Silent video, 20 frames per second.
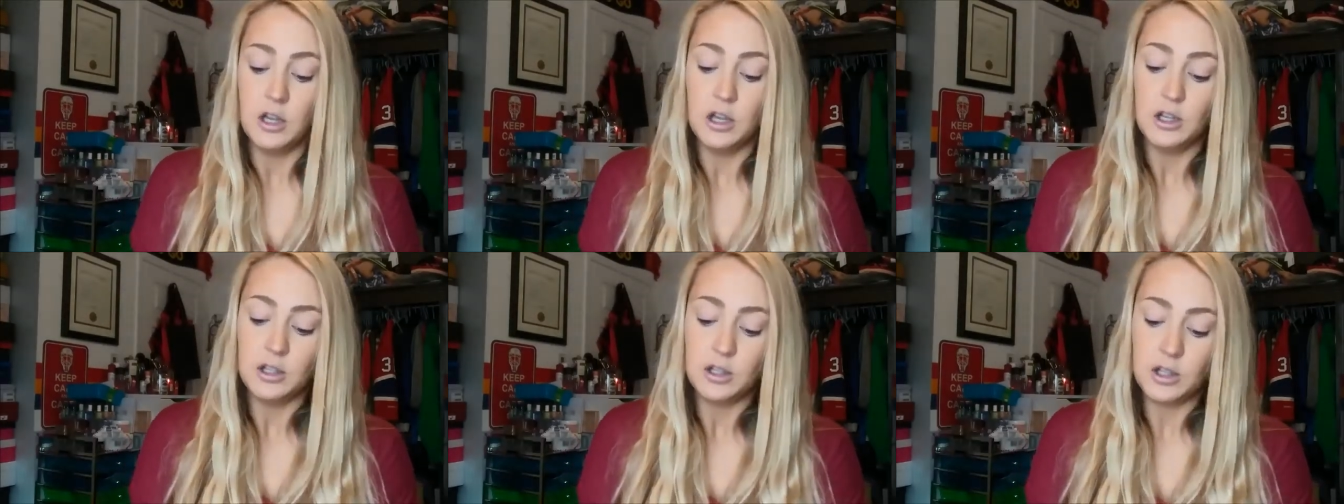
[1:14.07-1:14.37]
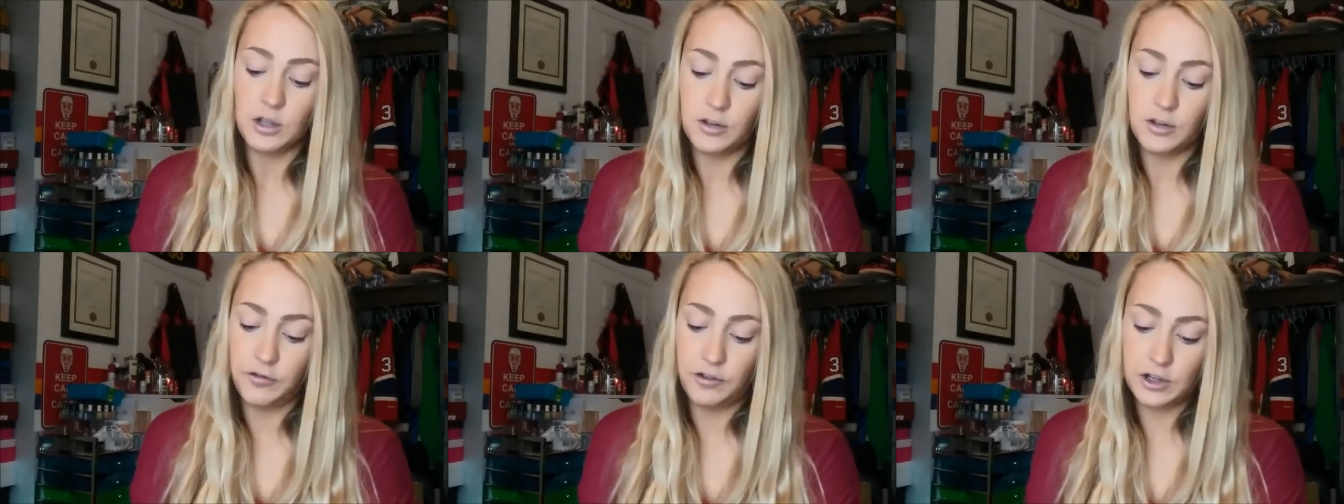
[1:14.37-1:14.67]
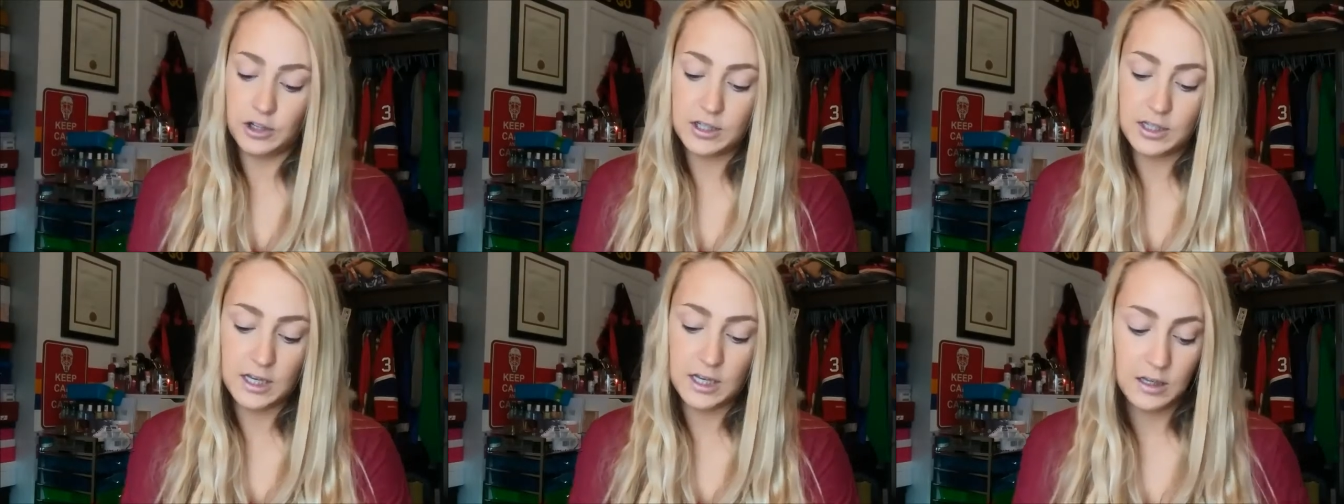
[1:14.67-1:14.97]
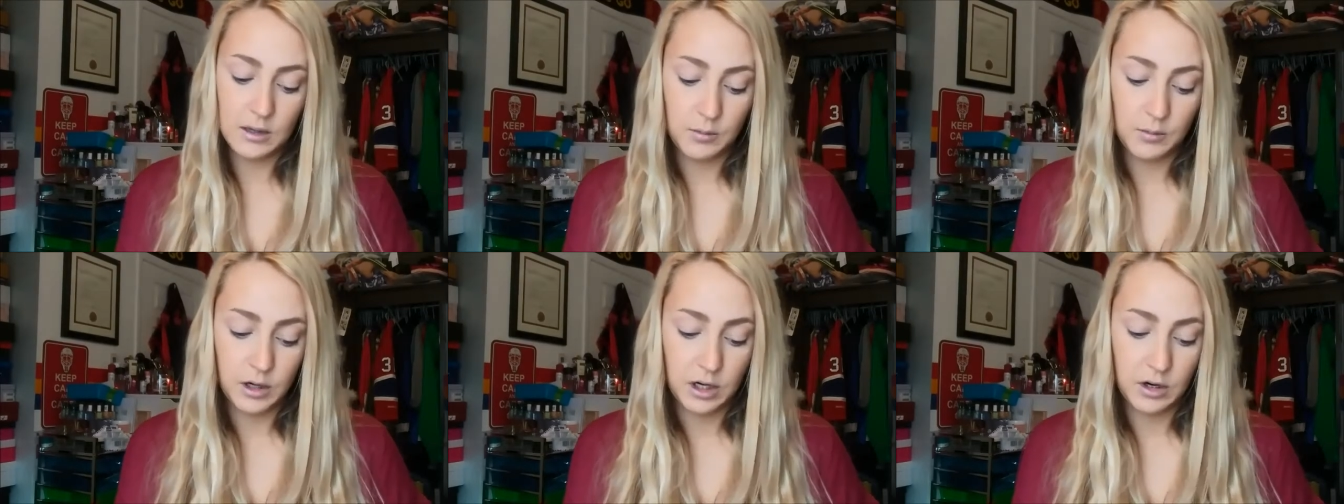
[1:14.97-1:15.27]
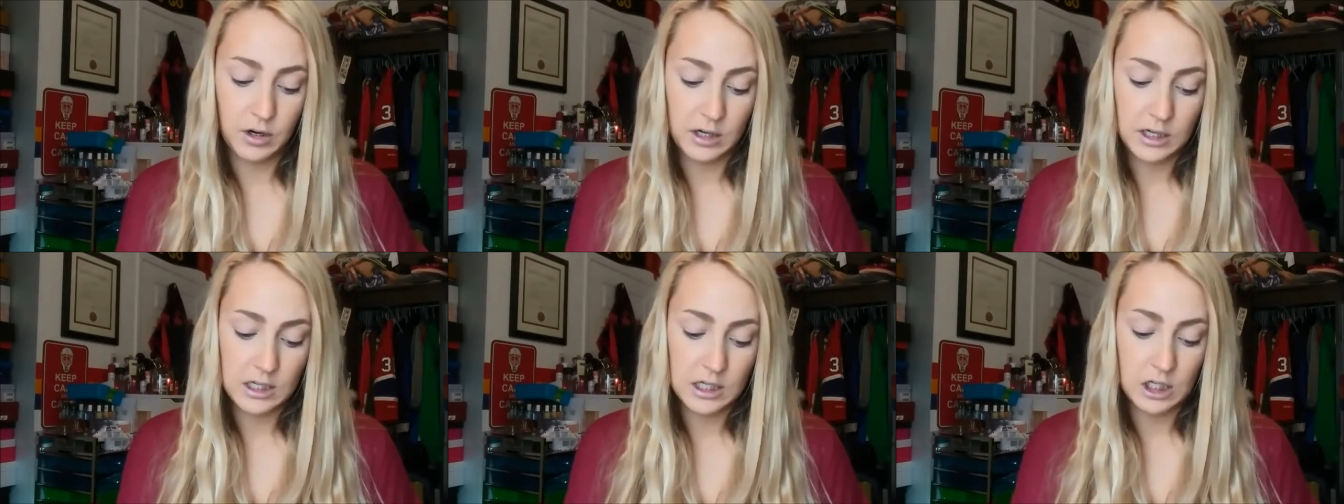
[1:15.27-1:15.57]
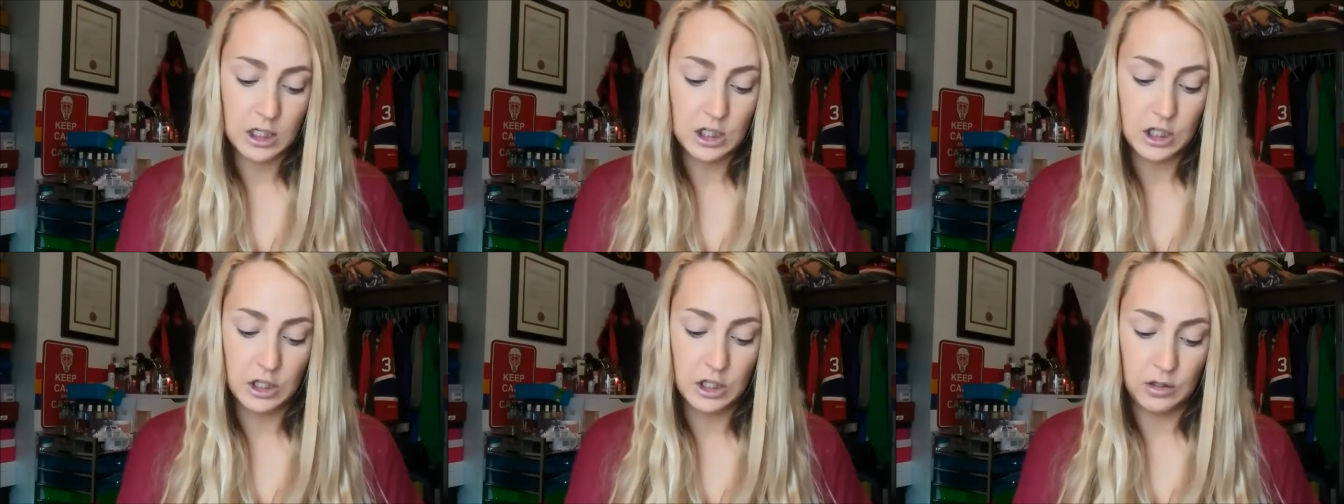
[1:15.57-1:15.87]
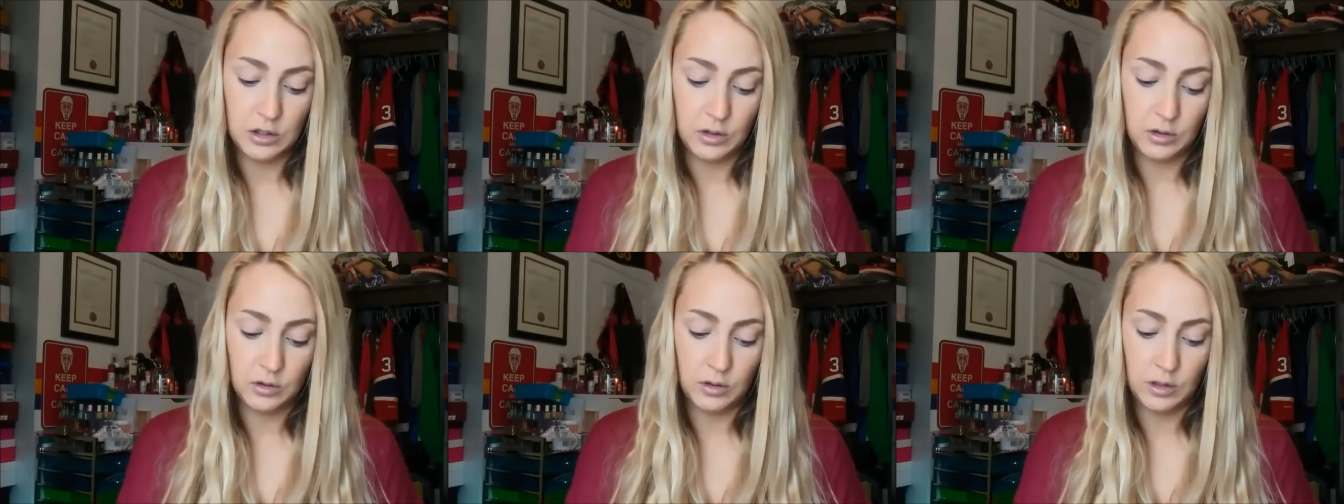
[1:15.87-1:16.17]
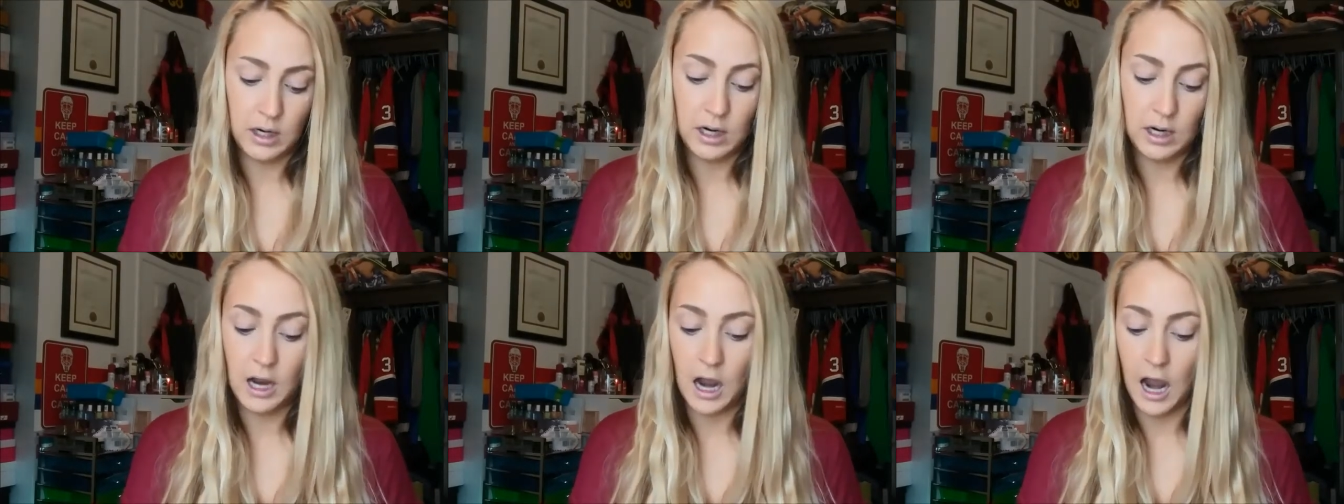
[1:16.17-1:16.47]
So the first thing that we're going to do,